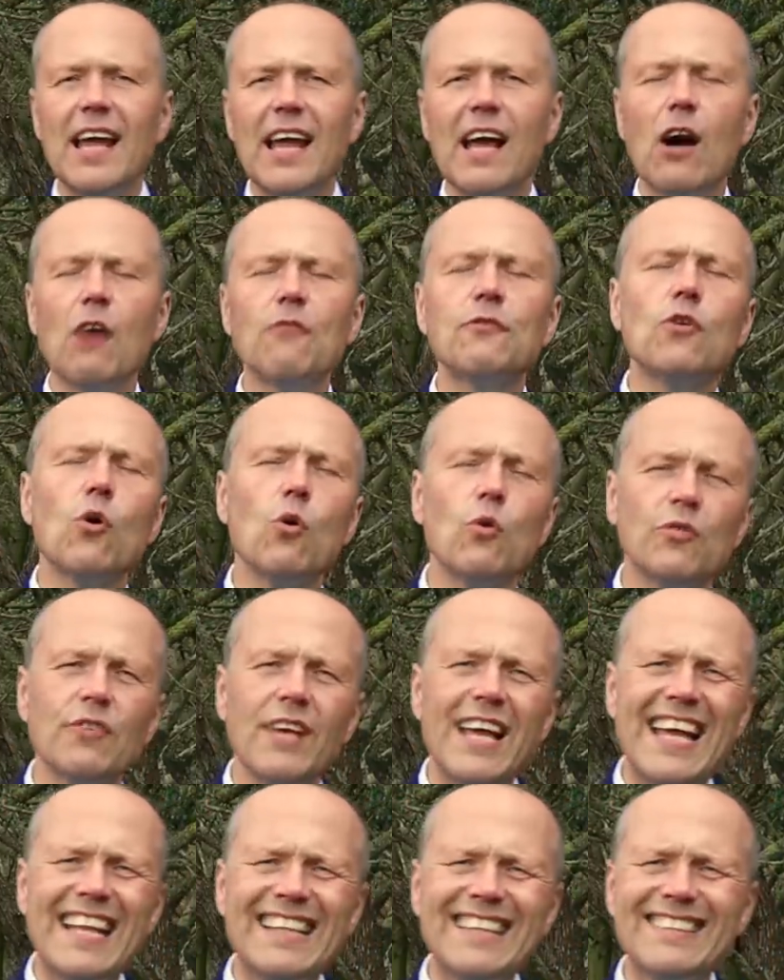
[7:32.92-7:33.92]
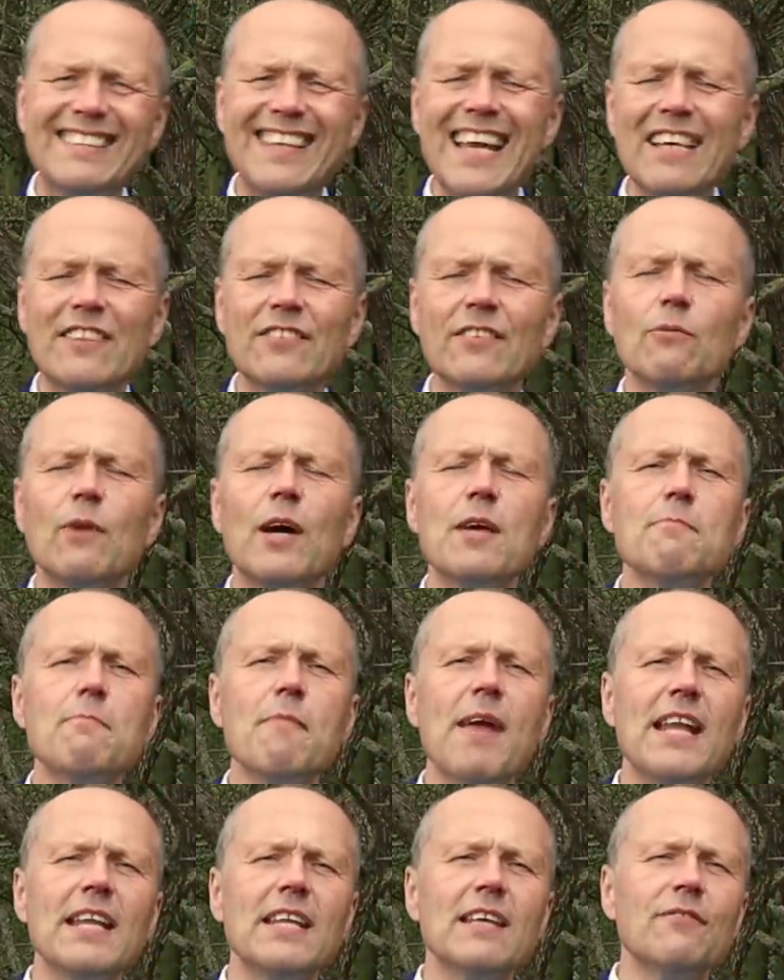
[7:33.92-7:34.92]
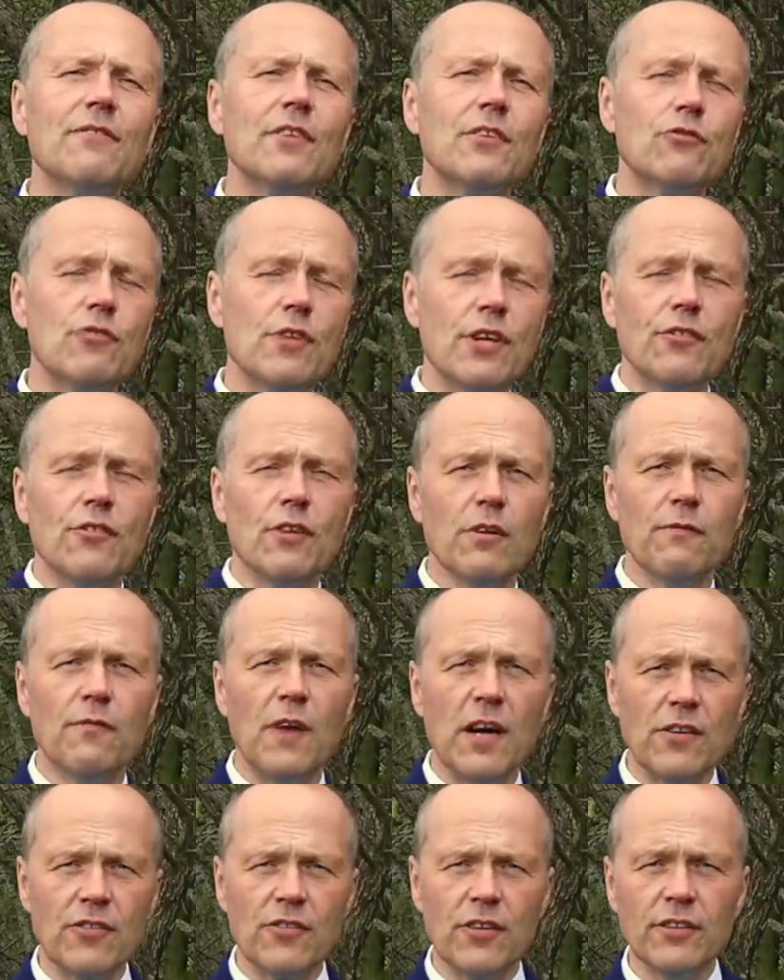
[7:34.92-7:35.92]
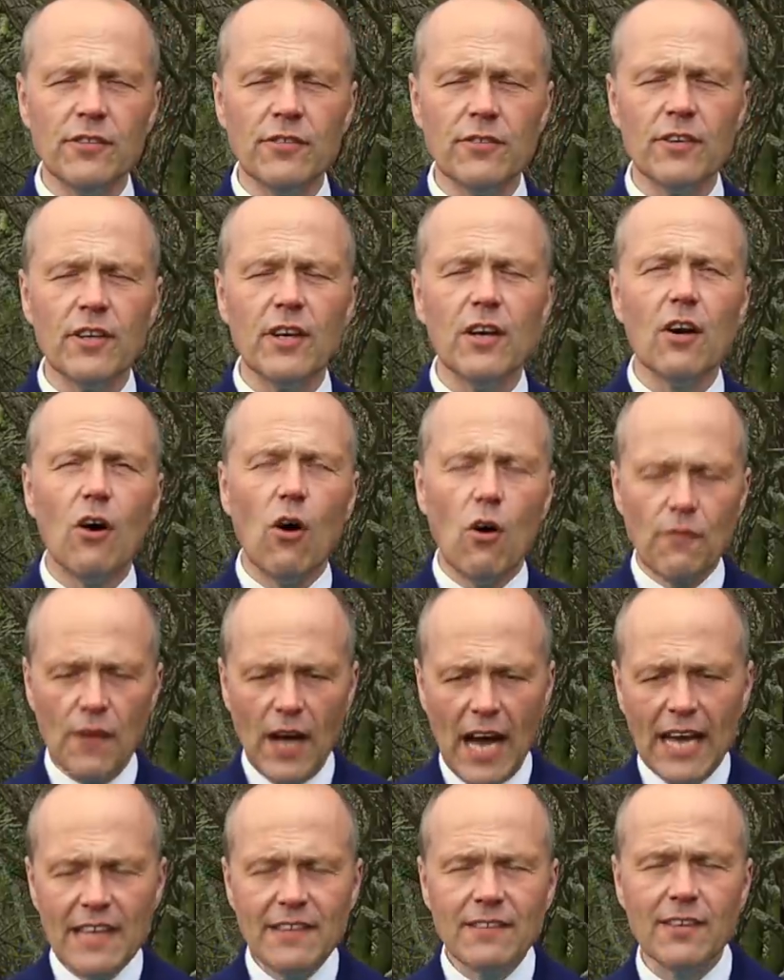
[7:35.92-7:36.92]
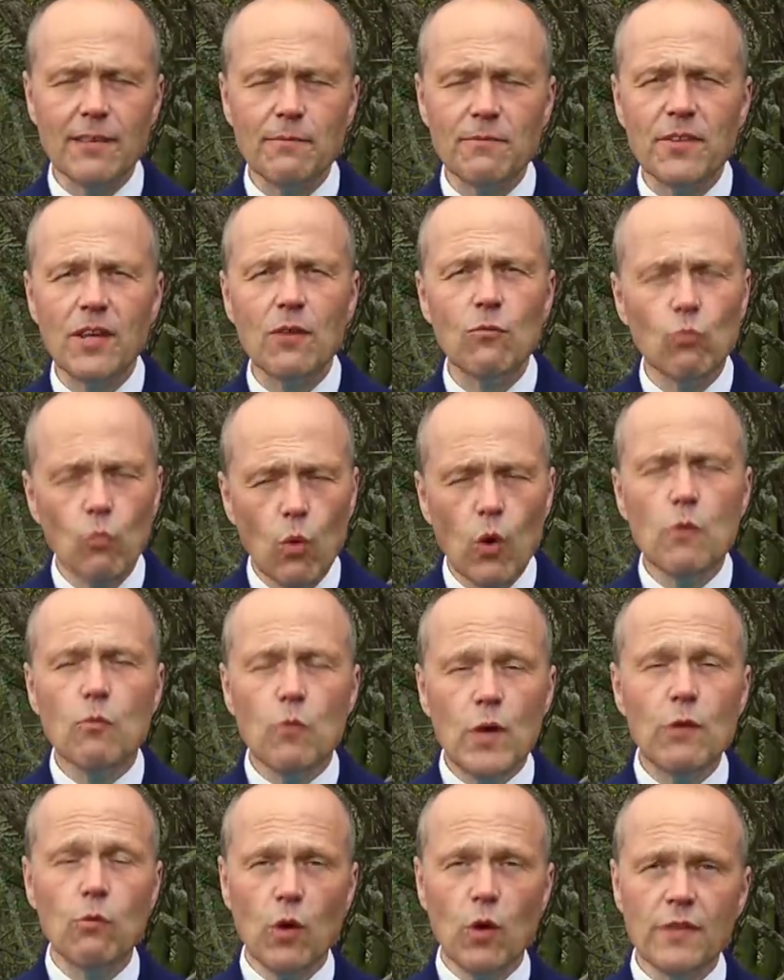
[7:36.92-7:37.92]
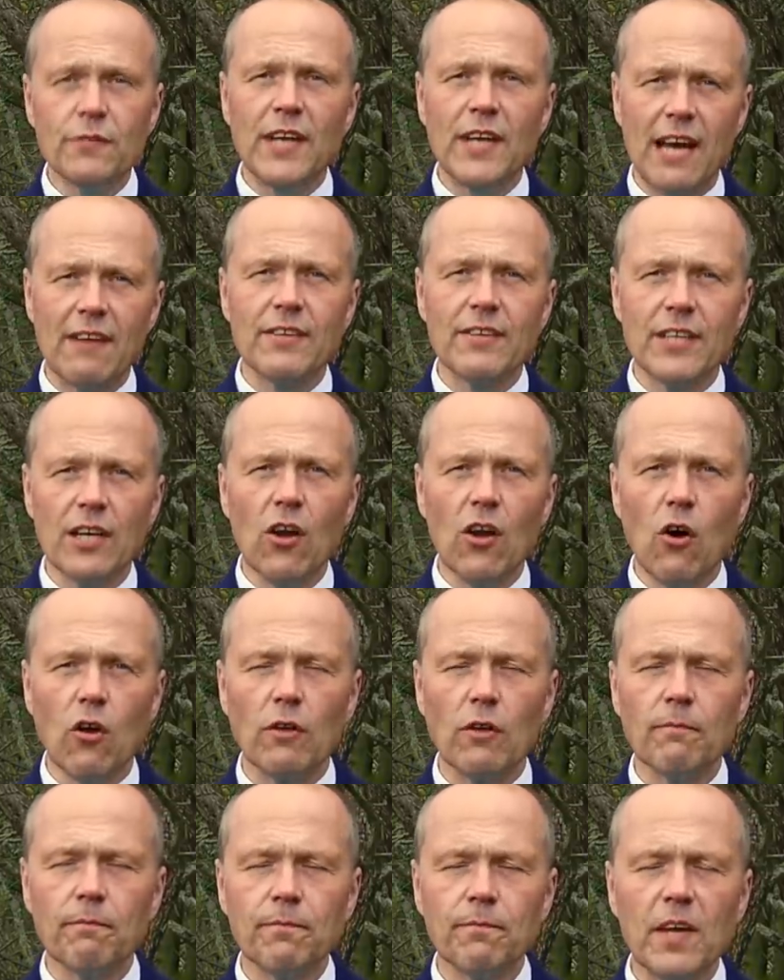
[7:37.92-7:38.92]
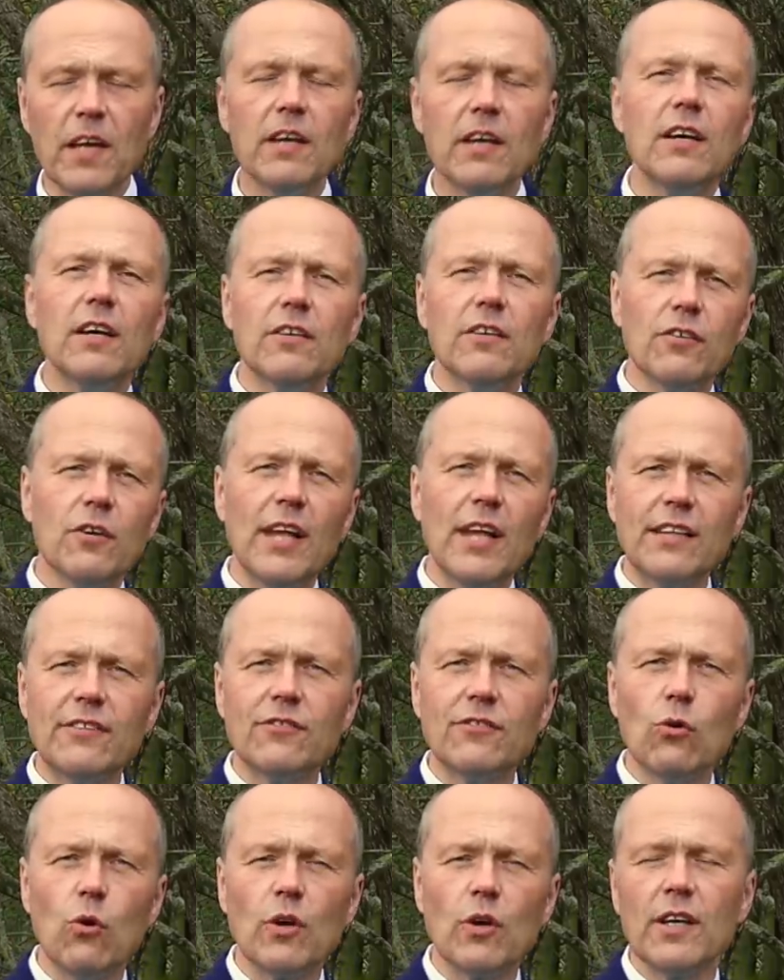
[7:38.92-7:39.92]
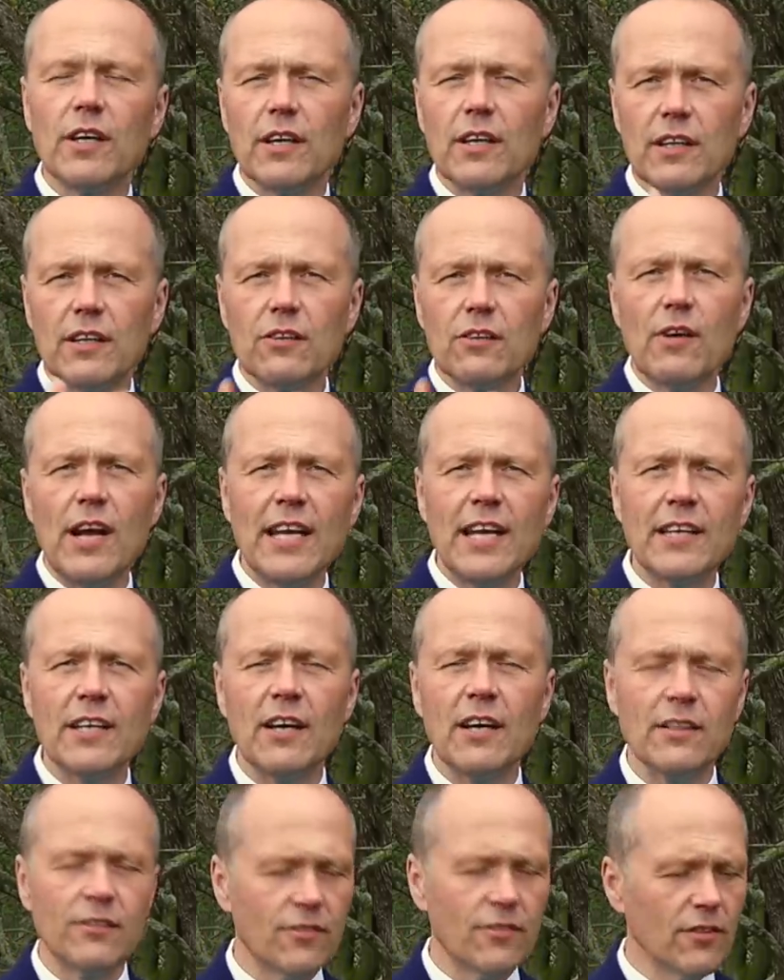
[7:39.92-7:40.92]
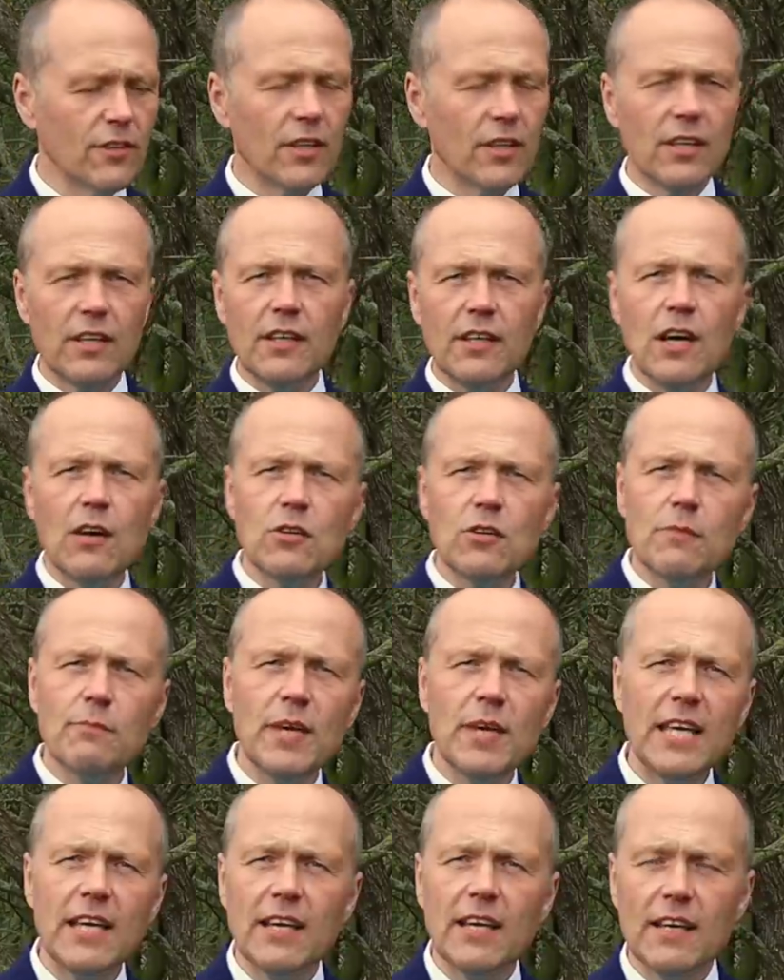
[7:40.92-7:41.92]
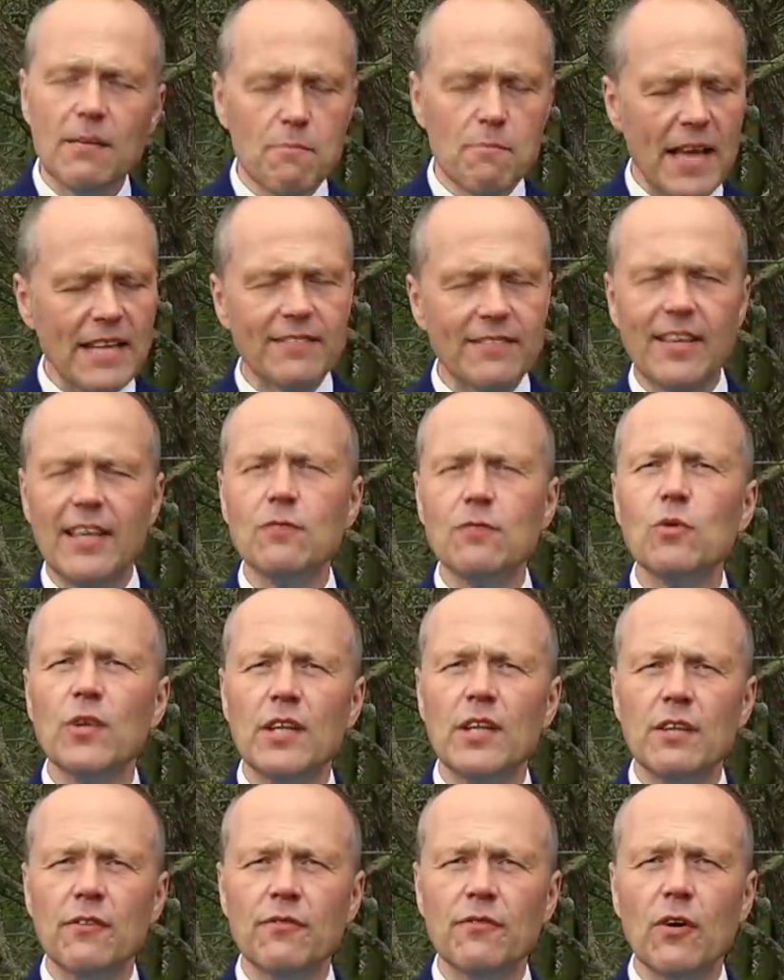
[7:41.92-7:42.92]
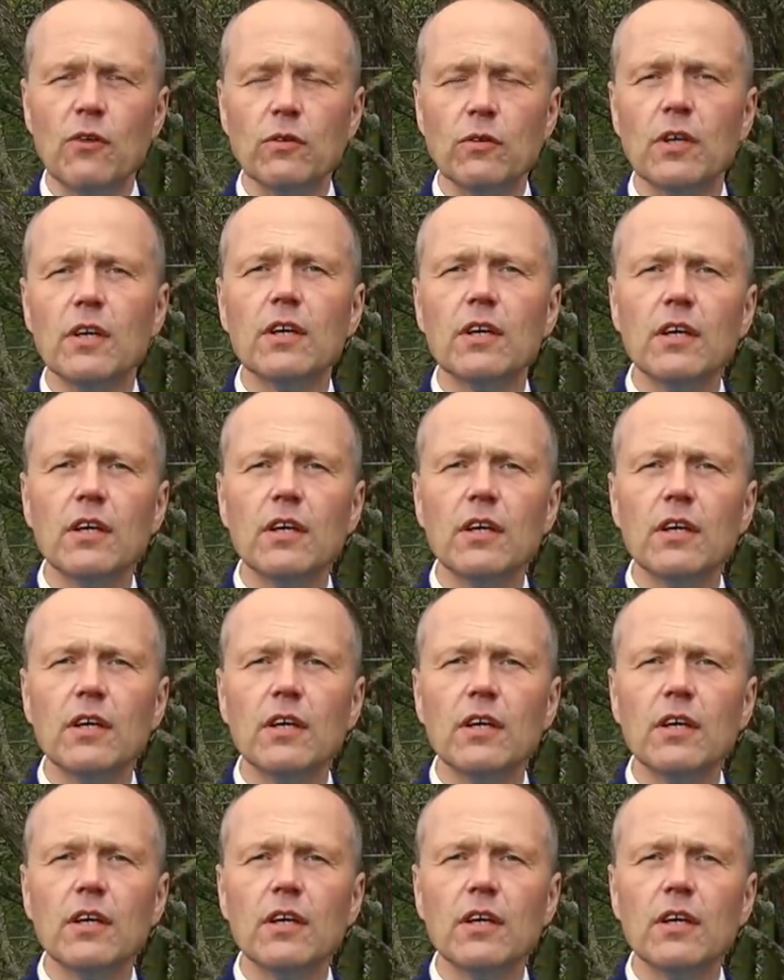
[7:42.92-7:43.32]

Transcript: of course, it takes away many of the traditional functions of items that we would have carried along. So let's talk. Credit cards now can be maintained within the phone.